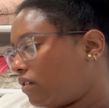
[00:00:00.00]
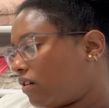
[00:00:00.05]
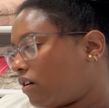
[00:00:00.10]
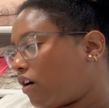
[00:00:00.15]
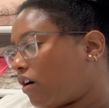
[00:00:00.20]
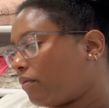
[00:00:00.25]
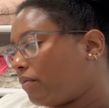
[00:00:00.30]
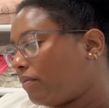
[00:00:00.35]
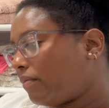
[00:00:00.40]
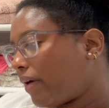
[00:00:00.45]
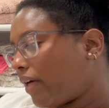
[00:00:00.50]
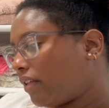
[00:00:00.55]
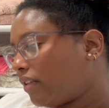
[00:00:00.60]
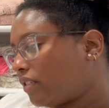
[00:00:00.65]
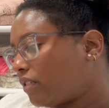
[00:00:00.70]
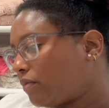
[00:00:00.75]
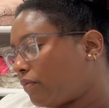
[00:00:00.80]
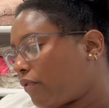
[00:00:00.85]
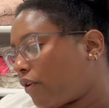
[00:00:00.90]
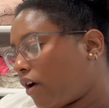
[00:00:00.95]
Carbon
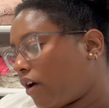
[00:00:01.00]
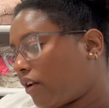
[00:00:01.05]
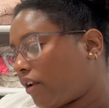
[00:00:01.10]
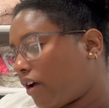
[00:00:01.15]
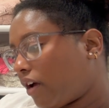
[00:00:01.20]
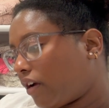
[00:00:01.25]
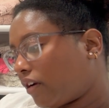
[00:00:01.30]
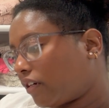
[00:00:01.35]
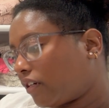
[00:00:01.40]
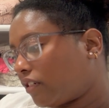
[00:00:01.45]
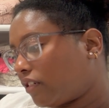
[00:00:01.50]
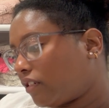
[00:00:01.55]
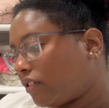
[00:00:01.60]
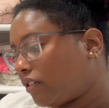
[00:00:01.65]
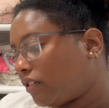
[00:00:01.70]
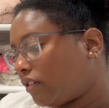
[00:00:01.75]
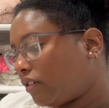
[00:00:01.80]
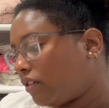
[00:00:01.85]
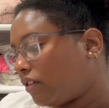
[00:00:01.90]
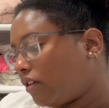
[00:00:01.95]
Balance product.
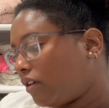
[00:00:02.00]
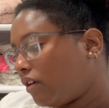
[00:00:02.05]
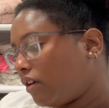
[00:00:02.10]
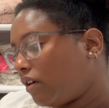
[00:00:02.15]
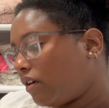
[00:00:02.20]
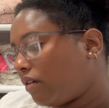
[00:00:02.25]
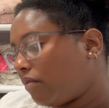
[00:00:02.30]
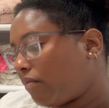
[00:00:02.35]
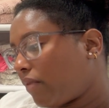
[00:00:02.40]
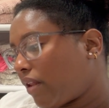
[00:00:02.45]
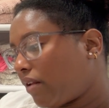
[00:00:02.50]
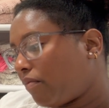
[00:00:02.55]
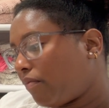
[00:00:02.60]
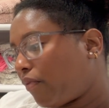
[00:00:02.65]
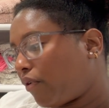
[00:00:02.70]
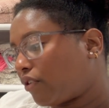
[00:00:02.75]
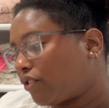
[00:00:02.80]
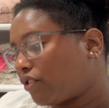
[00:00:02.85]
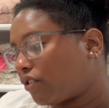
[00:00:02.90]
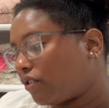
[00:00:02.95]
Made in
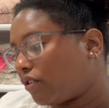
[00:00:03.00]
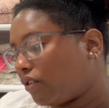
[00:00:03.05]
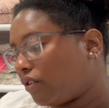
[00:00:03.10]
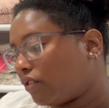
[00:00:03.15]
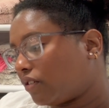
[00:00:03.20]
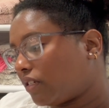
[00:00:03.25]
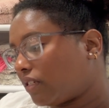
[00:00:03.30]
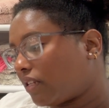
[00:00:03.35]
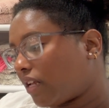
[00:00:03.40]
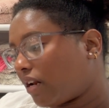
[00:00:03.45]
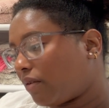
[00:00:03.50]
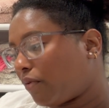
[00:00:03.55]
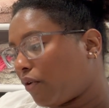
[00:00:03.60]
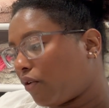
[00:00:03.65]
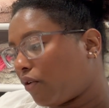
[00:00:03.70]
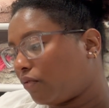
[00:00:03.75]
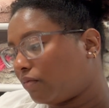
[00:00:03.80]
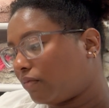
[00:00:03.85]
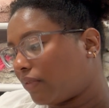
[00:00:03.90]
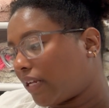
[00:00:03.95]
Portugal, sustainable
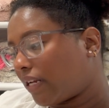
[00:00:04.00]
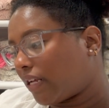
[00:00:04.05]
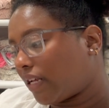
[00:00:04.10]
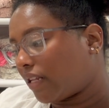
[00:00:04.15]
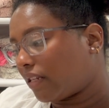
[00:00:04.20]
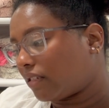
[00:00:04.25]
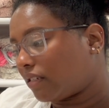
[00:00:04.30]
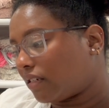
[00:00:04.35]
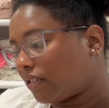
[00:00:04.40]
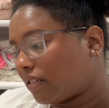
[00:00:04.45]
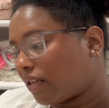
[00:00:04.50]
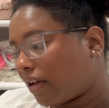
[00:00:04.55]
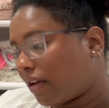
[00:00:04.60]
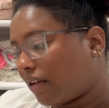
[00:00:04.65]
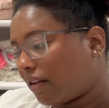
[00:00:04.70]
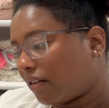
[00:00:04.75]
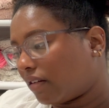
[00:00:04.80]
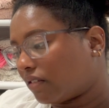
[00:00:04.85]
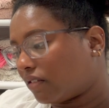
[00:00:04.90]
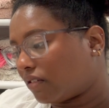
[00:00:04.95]
home linens,
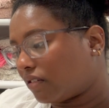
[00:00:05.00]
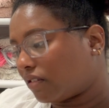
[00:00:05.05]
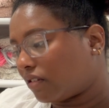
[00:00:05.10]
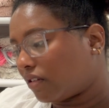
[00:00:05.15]
designed,